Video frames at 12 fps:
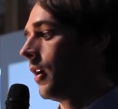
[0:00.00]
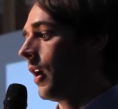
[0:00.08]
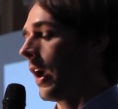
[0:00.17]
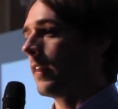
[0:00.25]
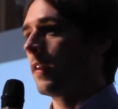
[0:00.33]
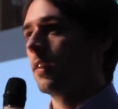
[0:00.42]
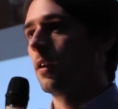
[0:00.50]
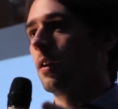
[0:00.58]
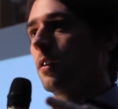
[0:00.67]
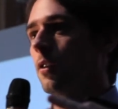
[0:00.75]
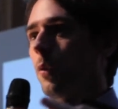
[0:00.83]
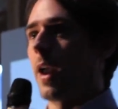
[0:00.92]
And then the,
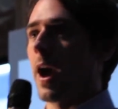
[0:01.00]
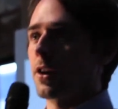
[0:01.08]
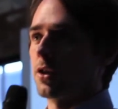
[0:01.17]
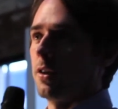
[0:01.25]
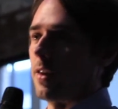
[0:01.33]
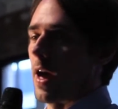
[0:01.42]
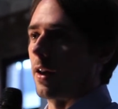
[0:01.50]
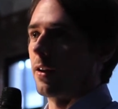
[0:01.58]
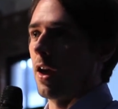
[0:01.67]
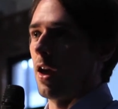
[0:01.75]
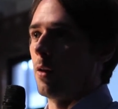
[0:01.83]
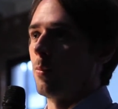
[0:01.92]
the reaction of that
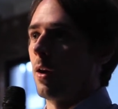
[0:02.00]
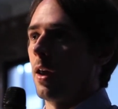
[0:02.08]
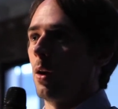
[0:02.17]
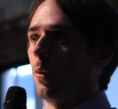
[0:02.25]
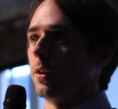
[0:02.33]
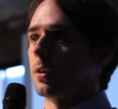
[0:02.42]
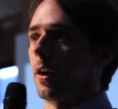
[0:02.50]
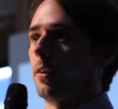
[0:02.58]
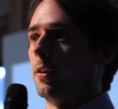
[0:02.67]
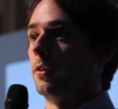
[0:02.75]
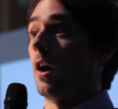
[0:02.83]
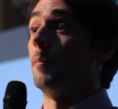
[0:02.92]
came, and it was like
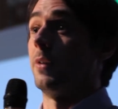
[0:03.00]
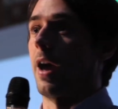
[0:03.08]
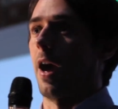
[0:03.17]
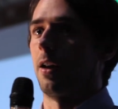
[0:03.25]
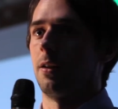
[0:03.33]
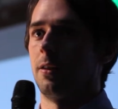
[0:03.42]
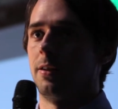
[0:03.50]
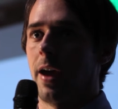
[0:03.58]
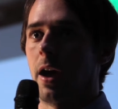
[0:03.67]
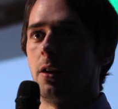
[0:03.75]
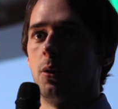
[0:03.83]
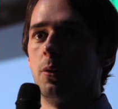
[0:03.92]
the dumb dad, the
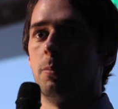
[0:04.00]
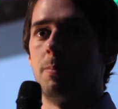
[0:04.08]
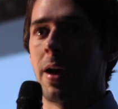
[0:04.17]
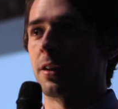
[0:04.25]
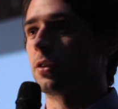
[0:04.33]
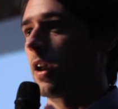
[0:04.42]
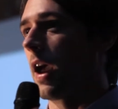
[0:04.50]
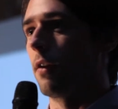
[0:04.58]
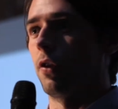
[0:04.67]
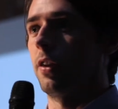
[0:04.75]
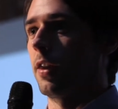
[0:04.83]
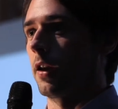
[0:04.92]
dad who messed
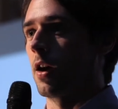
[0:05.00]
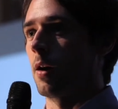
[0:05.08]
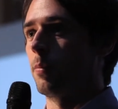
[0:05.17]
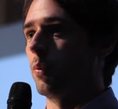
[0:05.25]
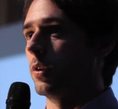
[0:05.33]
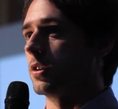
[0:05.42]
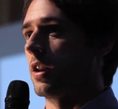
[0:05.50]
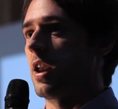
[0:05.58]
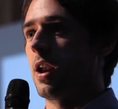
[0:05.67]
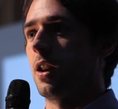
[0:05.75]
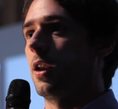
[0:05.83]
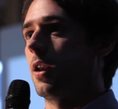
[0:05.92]
everything up, was an
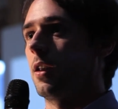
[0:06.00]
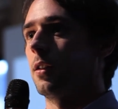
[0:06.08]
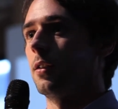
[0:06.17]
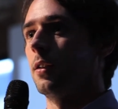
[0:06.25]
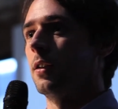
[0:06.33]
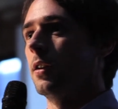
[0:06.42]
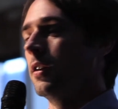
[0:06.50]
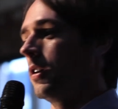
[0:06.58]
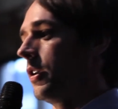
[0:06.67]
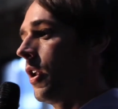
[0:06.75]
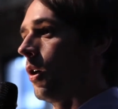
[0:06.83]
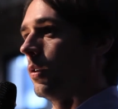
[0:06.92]
idiot.
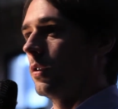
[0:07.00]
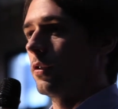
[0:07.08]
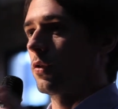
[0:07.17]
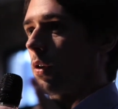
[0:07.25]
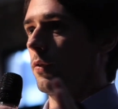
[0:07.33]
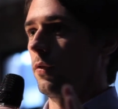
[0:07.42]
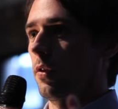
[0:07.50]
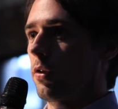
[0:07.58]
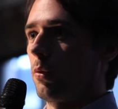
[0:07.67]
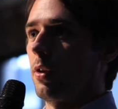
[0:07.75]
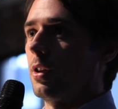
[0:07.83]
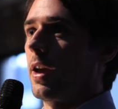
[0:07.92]
You know, sort of
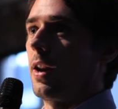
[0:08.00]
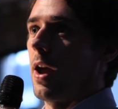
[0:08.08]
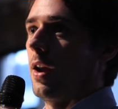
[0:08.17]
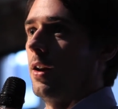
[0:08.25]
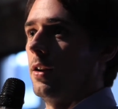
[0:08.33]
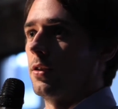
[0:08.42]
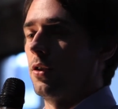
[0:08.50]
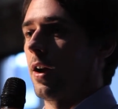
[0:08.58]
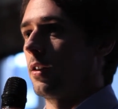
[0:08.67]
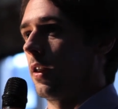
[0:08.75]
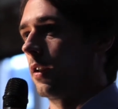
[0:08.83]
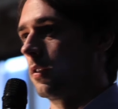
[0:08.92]
through the late 80s, you
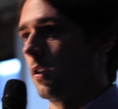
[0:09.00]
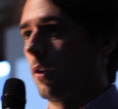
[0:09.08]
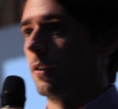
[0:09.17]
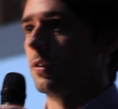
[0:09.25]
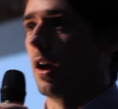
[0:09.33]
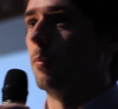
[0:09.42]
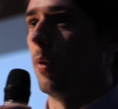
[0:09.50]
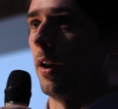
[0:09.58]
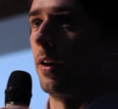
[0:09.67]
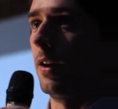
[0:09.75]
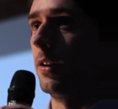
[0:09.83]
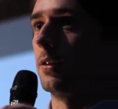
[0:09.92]
had like, you know, the Ted
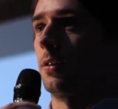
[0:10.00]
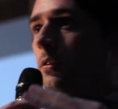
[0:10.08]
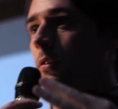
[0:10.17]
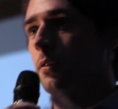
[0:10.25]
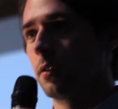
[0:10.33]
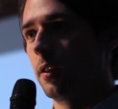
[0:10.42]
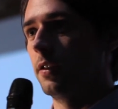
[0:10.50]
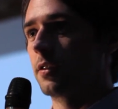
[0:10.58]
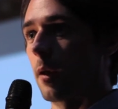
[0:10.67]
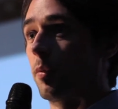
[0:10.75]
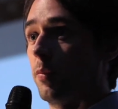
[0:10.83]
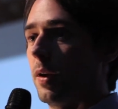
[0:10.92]
Bundys and these
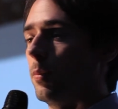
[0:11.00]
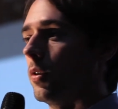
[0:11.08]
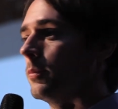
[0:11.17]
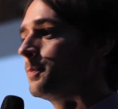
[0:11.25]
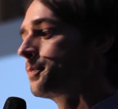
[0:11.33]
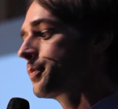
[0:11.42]
type of people.